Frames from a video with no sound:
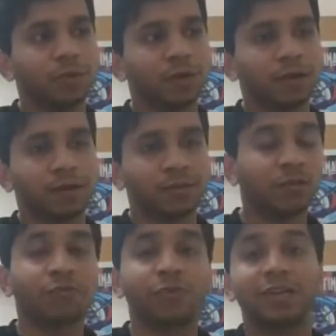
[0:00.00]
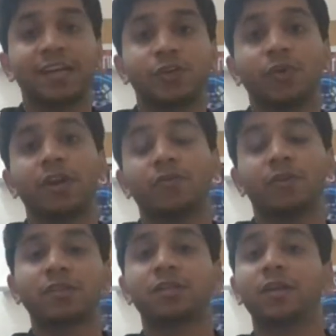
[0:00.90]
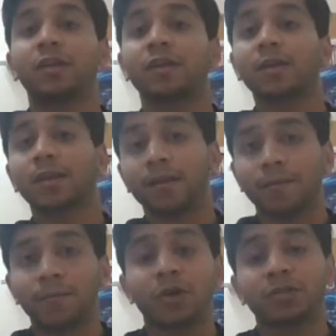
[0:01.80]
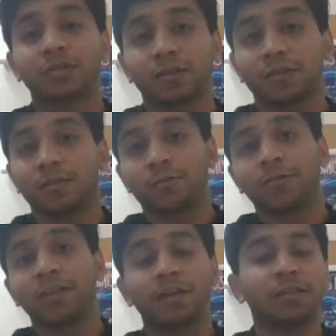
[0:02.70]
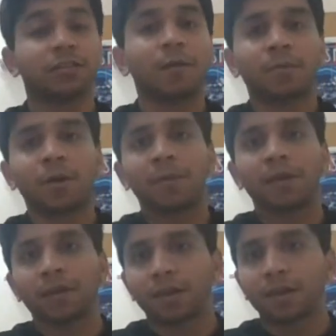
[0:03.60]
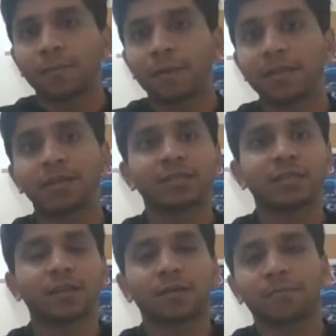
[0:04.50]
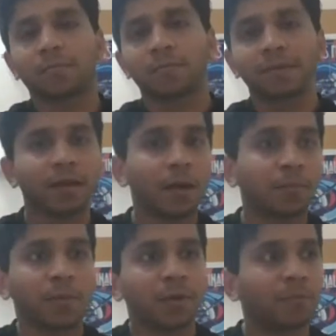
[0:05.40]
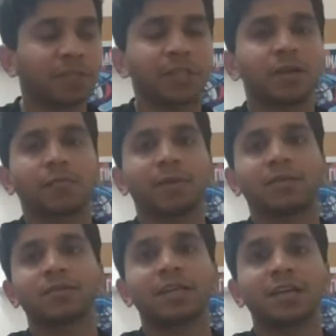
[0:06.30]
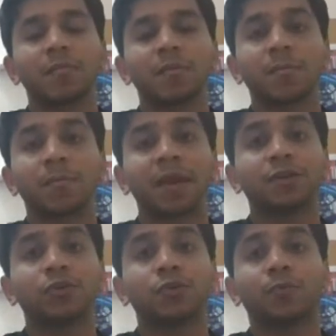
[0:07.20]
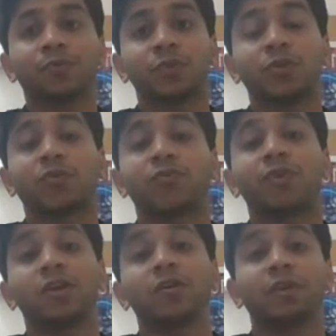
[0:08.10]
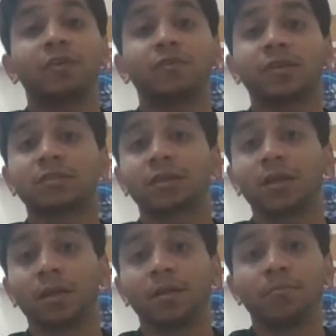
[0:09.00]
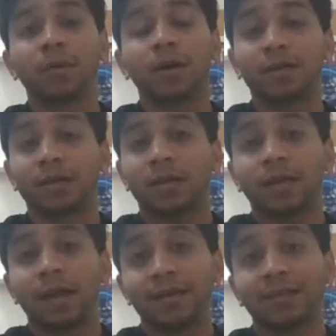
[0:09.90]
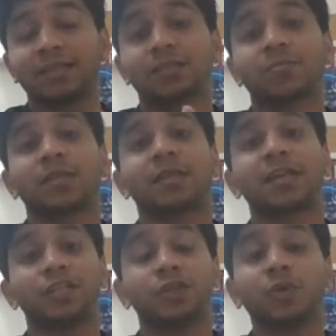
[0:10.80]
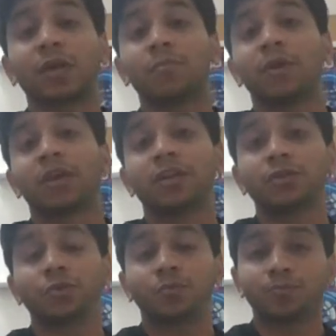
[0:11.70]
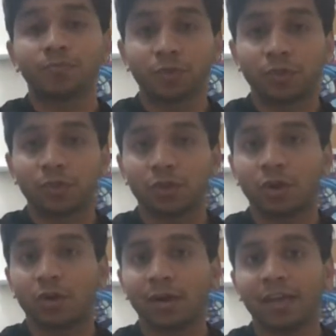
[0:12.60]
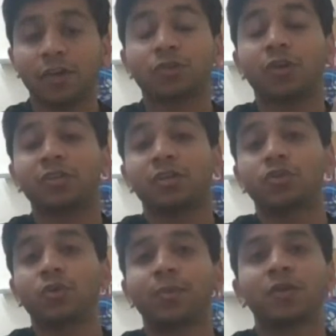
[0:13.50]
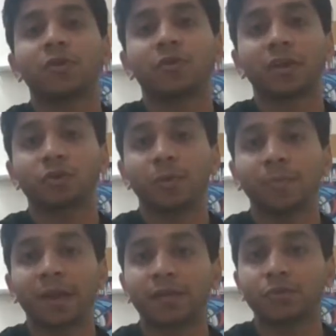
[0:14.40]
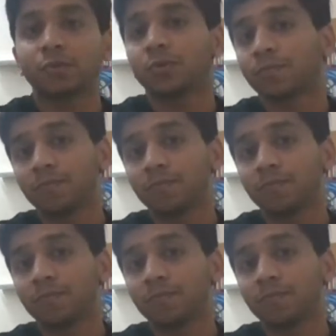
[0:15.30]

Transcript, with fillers: uh, the field that you are interested in because there are these upcoming methods that are upcoming machine learning methods that are being applied to your field of interest but and this is something that you can bring into your like you know the research group that you are trying to apply to